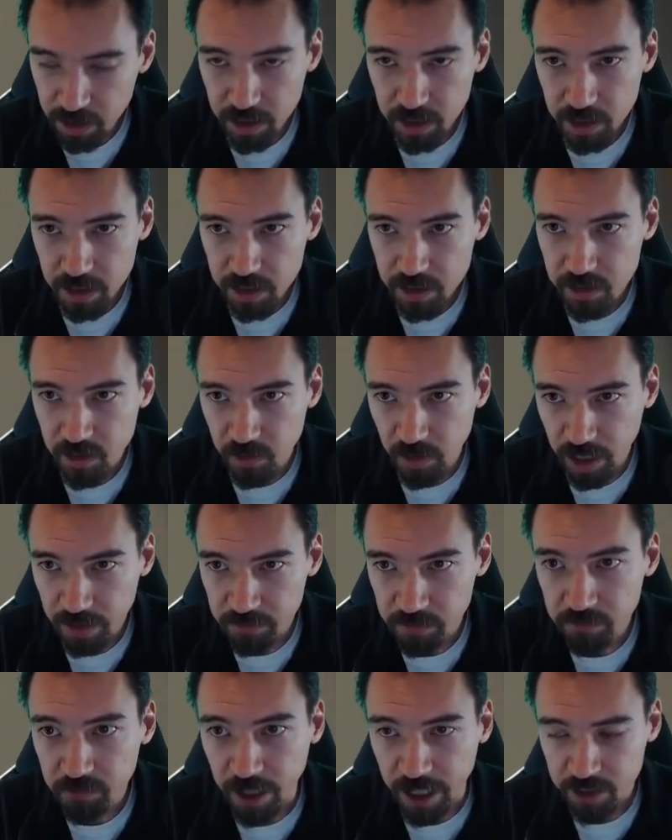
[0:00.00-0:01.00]
So I have a
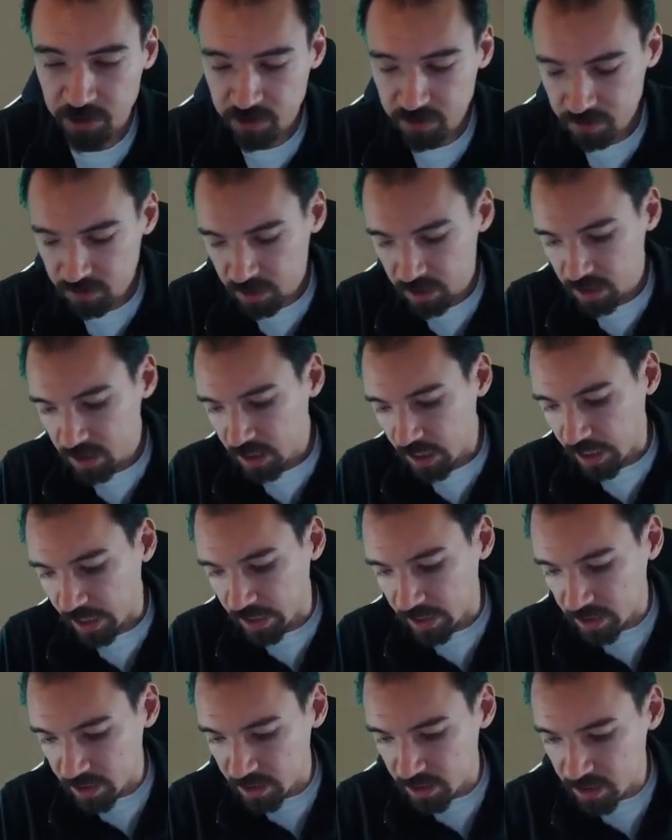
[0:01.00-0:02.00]
fraction. I
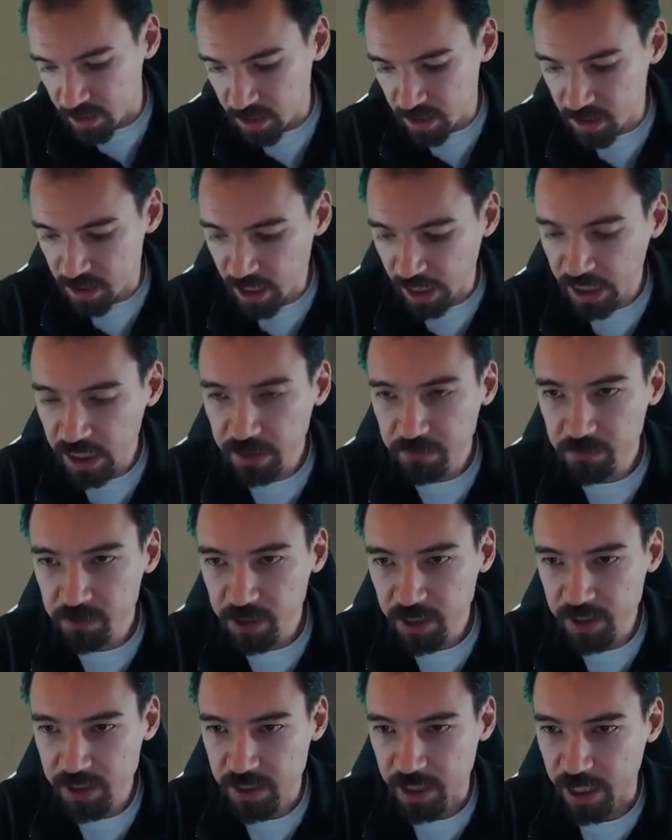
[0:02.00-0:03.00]
can naively
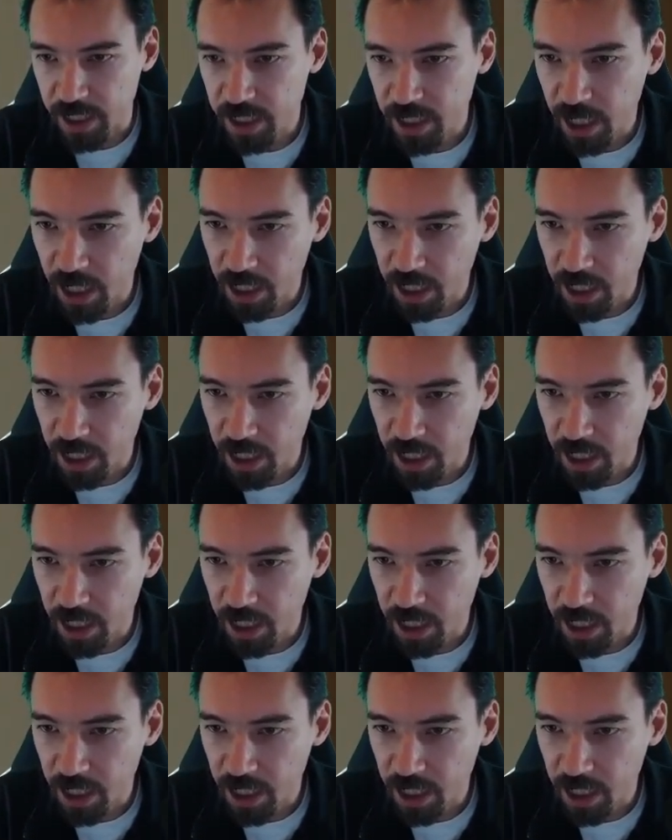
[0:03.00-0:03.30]
say I